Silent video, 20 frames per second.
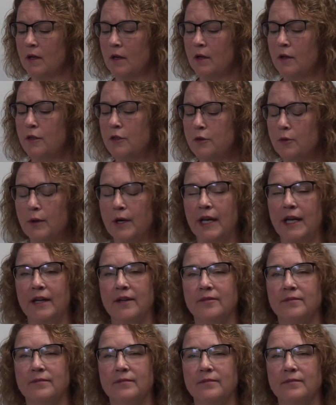Three,
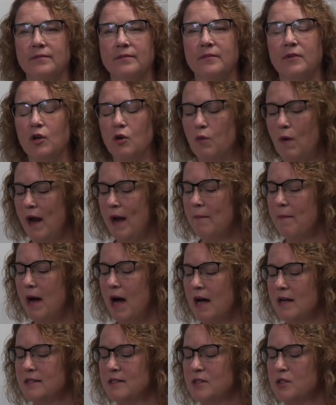
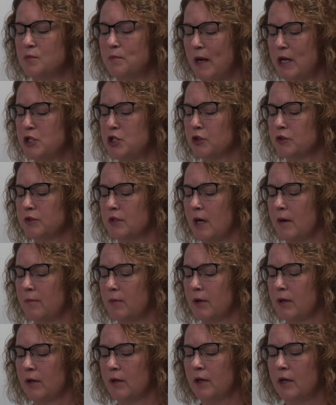Grandma's special
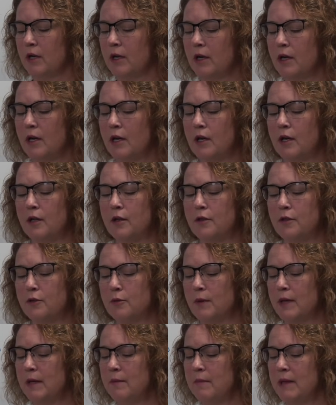number
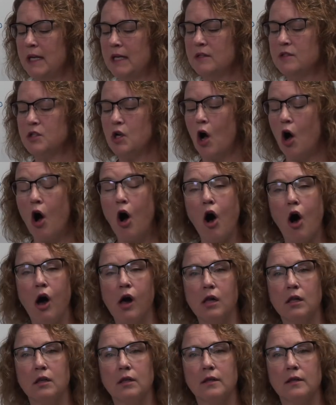Three means
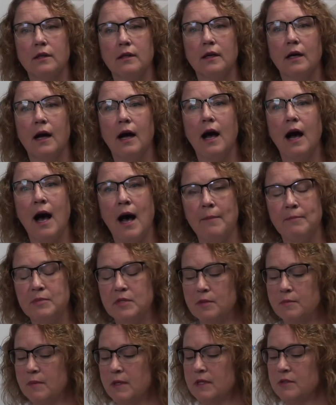all
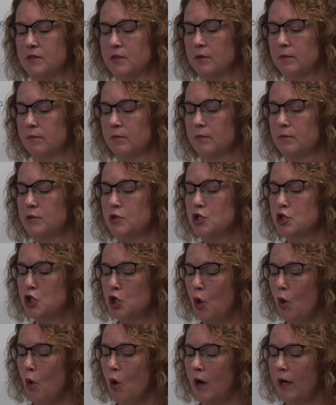optimism,
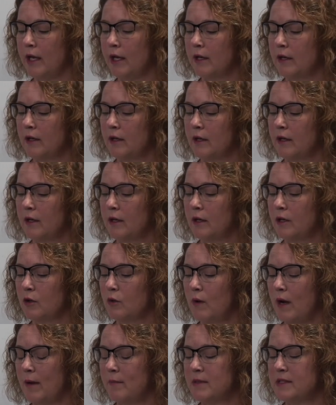joy.
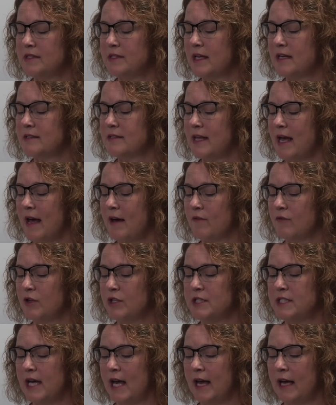Grandma says every
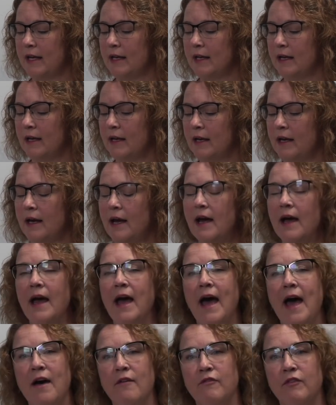day
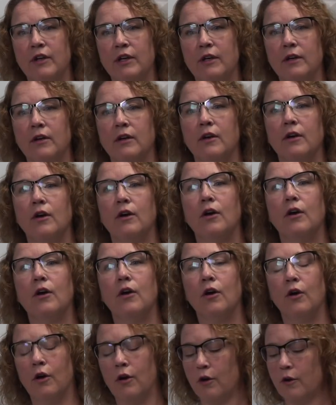heaven,
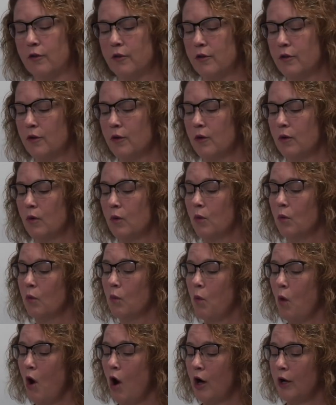earth,
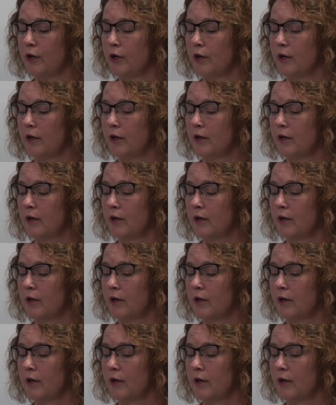water.